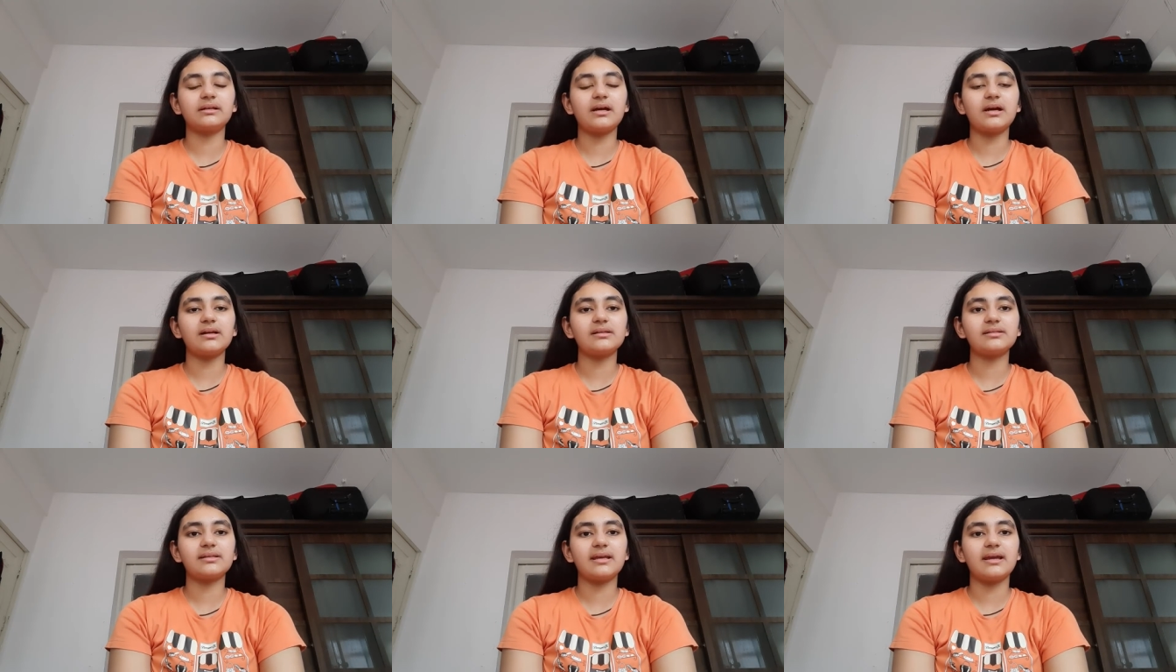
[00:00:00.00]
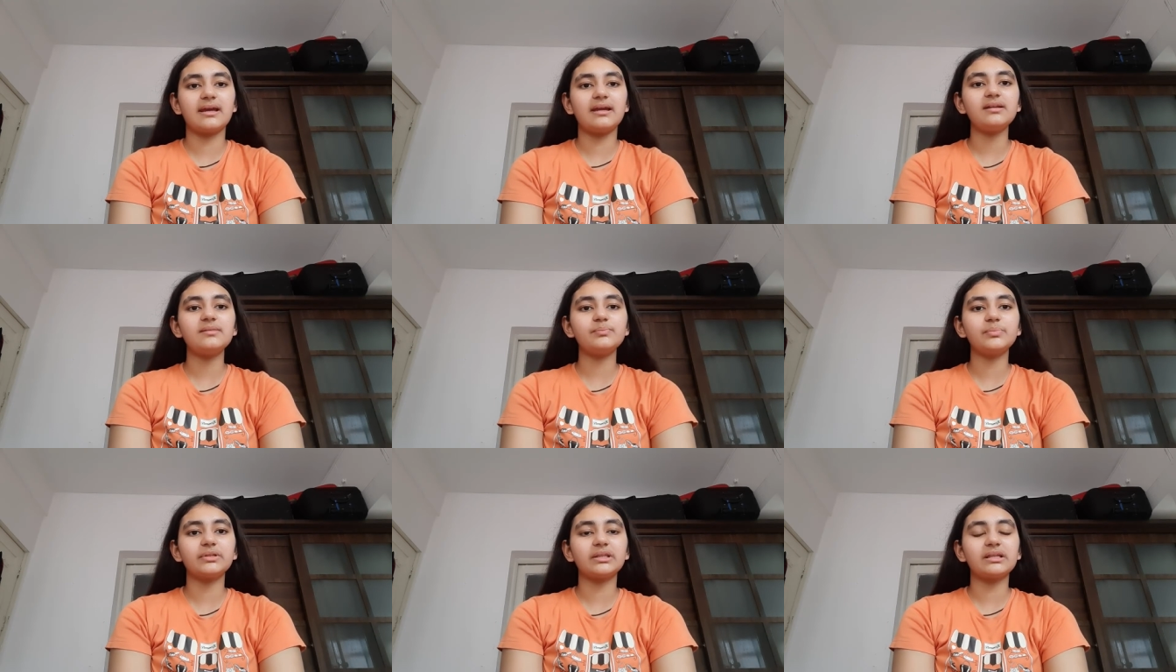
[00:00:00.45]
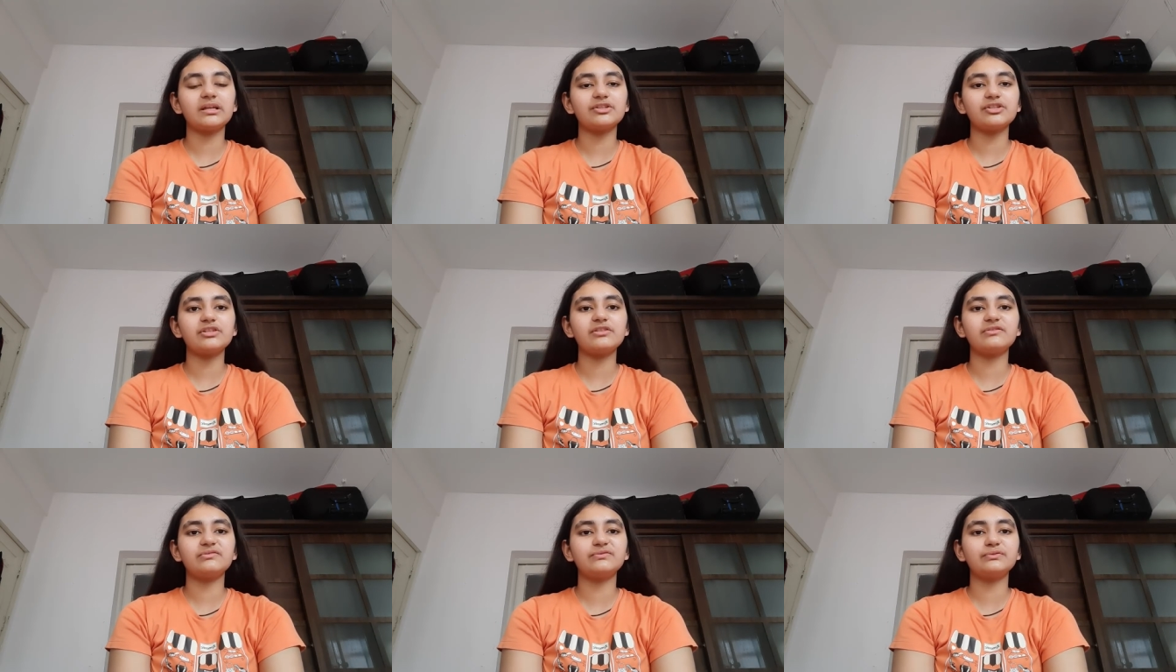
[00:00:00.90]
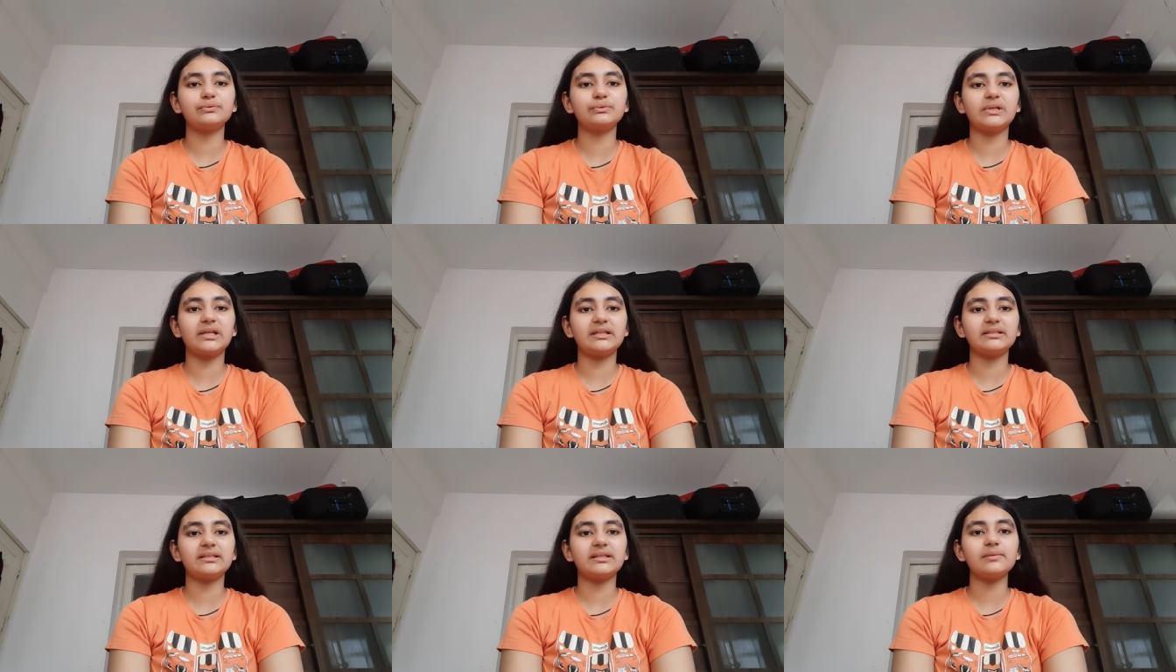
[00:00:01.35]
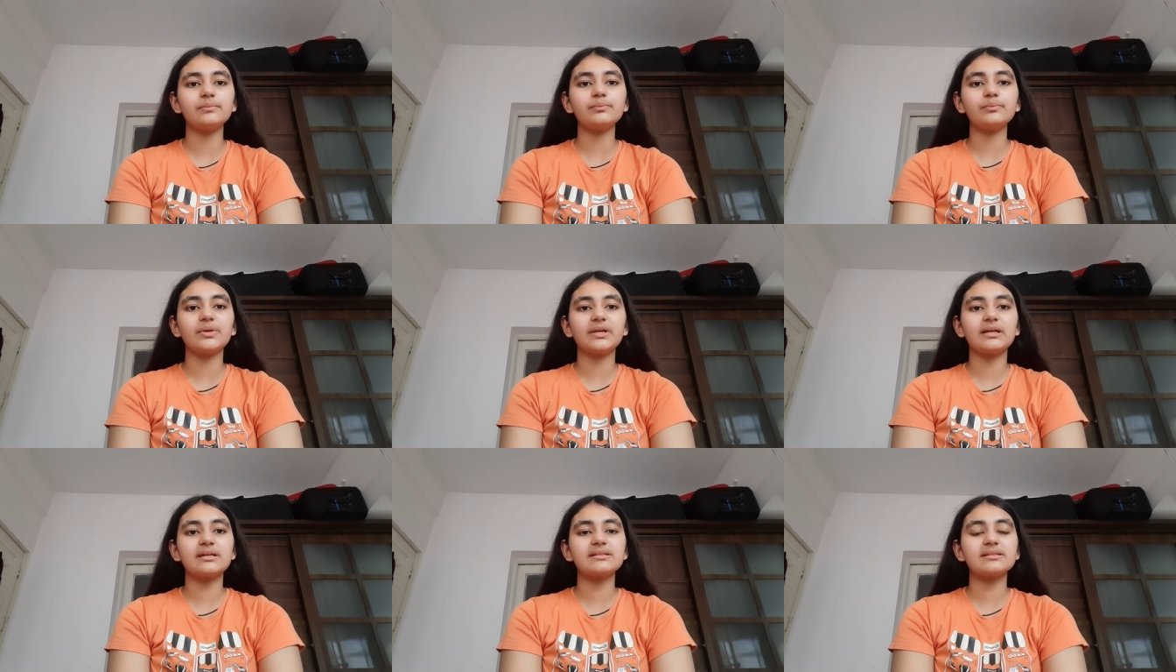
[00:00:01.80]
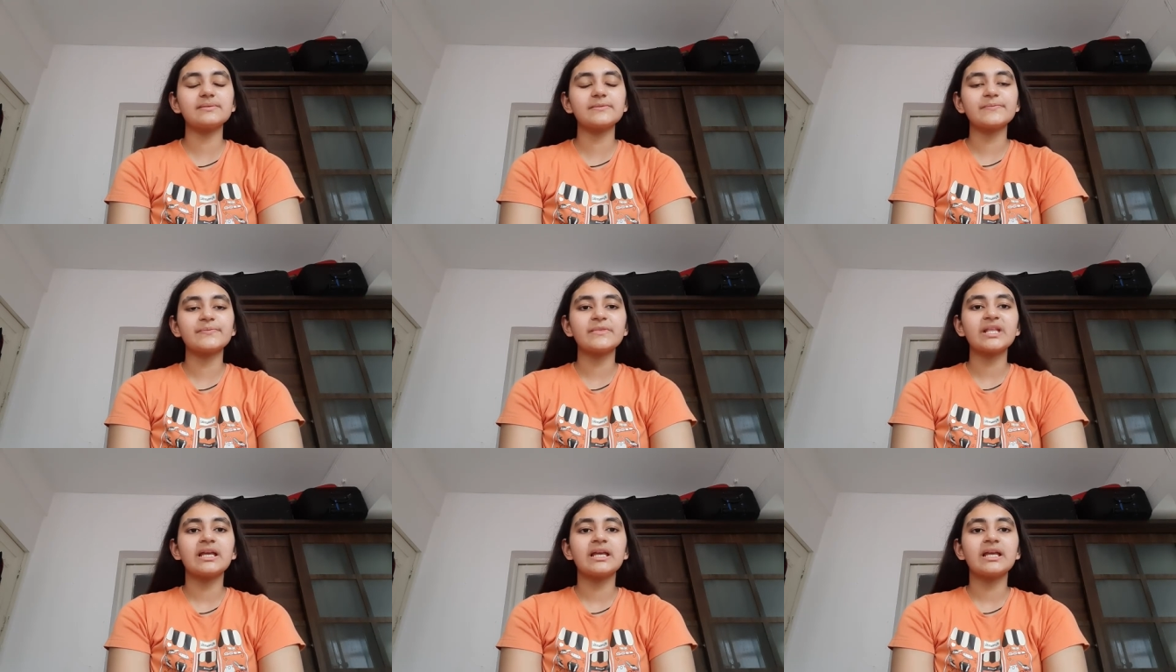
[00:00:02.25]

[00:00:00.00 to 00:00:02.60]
Clarke's head, but they're just fooling them because